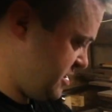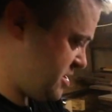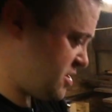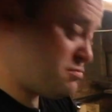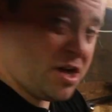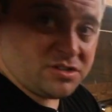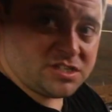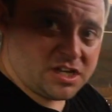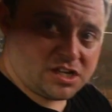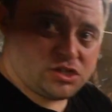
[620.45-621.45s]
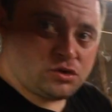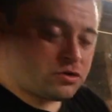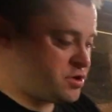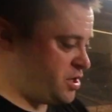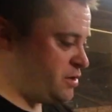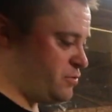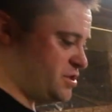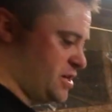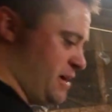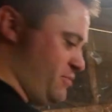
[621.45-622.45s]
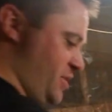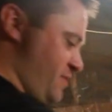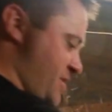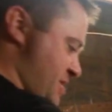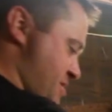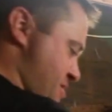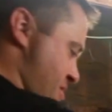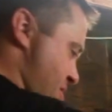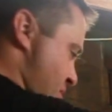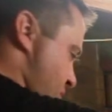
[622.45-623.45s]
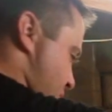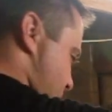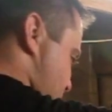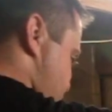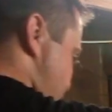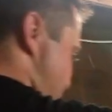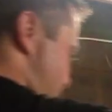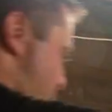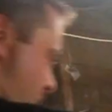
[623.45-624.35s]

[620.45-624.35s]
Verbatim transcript: It smells like chlorine, which I believe that's that's bad.